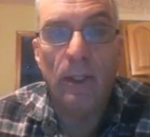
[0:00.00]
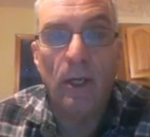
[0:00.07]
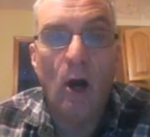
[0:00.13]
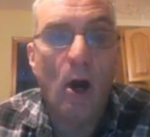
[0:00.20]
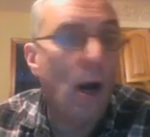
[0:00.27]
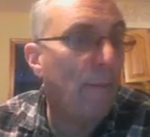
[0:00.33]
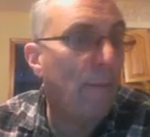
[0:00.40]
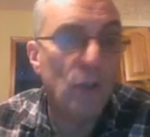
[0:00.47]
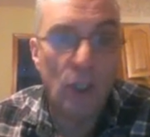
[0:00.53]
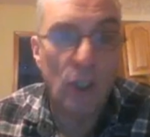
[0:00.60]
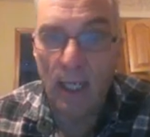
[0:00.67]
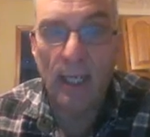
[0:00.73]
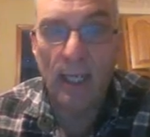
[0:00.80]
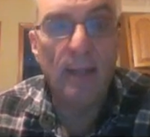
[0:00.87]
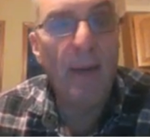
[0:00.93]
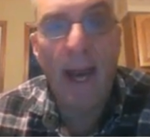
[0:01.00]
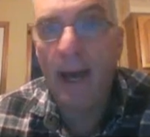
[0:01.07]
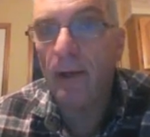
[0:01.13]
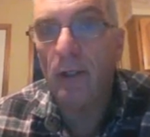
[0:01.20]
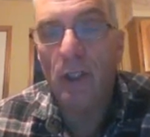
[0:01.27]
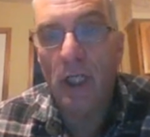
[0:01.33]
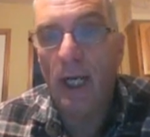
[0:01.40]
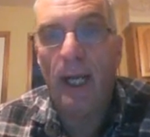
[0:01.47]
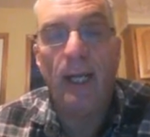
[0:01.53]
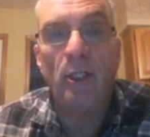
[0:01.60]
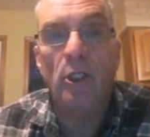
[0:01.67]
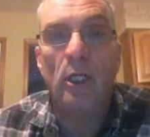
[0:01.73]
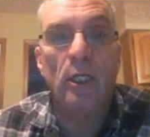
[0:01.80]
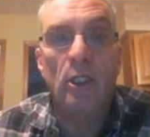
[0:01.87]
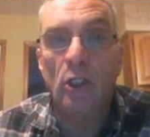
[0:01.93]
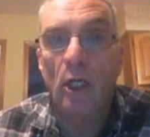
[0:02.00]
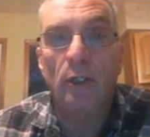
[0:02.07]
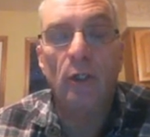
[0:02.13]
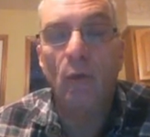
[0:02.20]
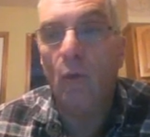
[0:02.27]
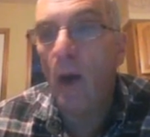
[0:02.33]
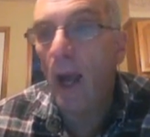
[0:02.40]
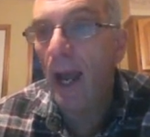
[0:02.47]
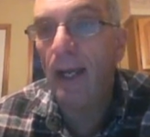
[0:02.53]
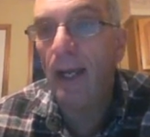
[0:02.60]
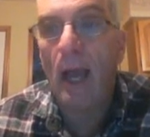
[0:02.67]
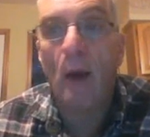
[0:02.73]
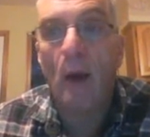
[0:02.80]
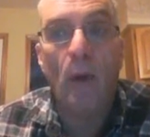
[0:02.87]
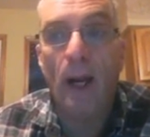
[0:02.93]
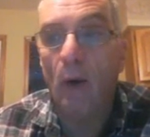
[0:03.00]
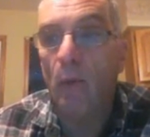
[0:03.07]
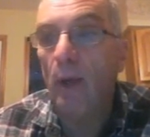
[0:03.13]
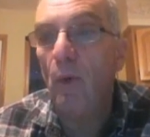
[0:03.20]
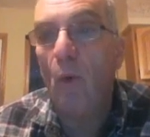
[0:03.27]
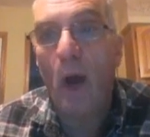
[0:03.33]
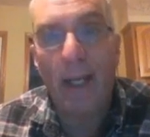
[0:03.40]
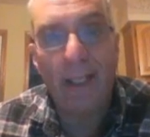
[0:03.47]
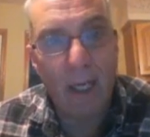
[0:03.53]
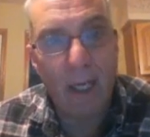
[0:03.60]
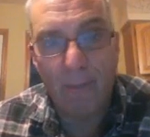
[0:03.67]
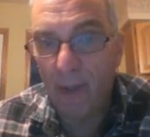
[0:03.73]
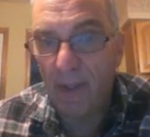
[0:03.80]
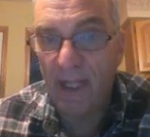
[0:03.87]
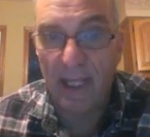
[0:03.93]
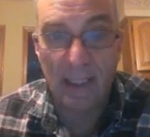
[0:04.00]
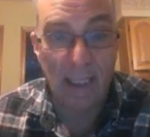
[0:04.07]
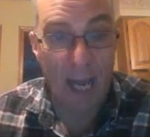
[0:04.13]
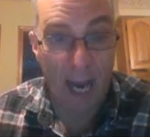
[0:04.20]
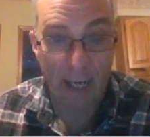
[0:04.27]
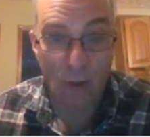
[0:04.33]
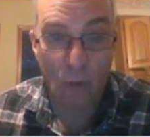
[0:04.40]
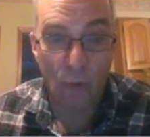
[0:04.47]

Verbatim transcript: we are seeing a pattern change. It is underway. Where we wind up with this, I